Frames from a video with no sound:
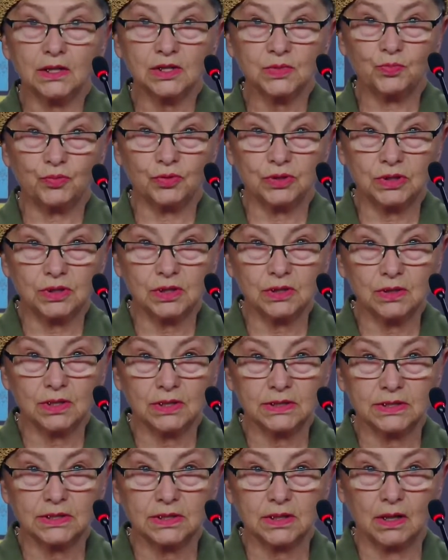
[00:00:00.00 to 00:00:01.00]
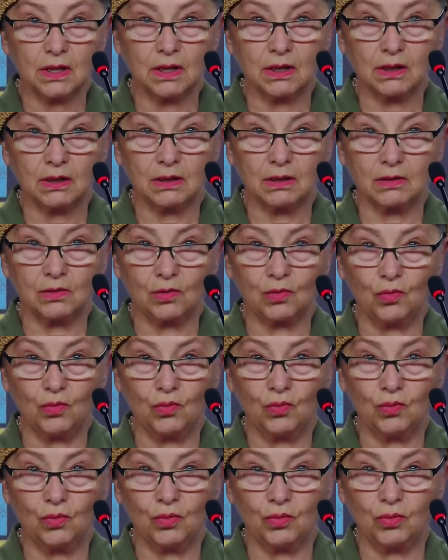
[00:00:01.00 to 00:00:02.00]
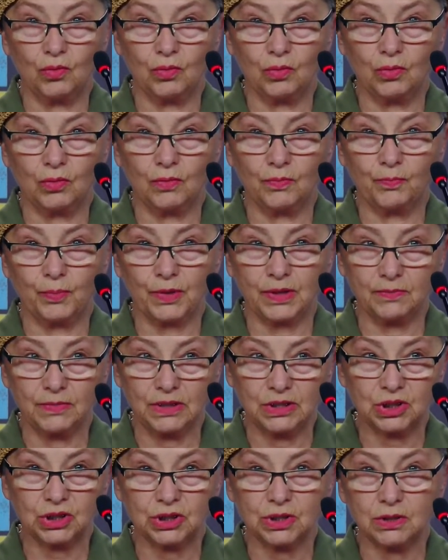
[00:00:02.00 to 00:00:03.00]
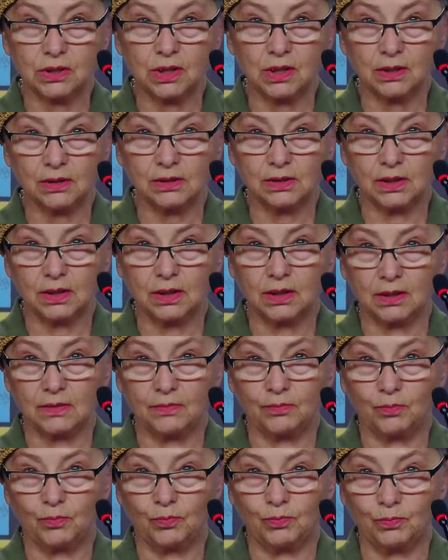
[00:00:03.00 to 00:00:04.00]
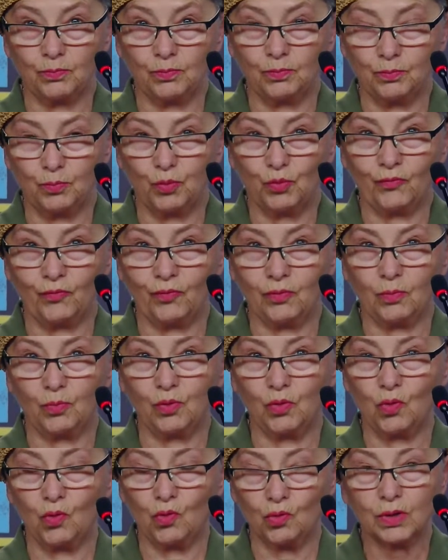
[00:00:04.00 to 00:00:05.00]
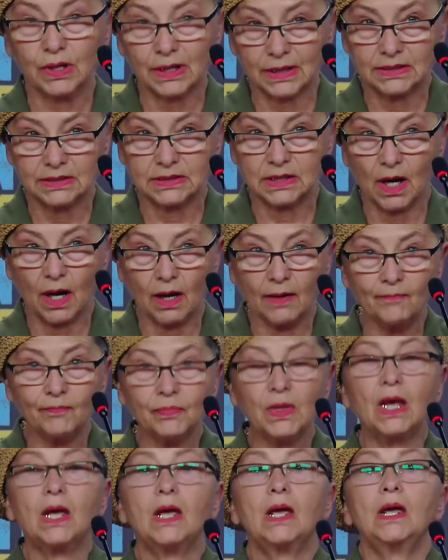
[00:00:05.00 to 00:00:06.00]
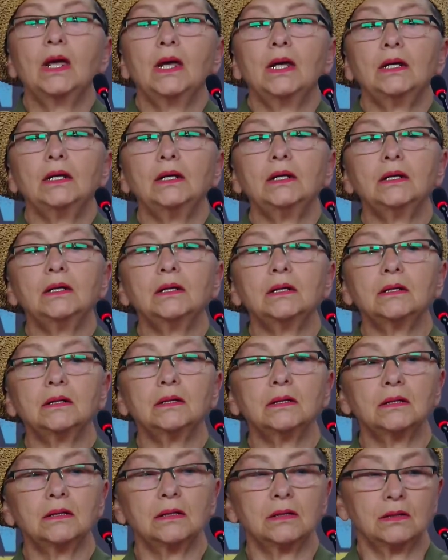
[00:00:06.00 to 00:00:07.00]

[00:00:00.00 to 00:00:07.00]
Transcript: while being in Lviv, I went down into the basement where the shelter was.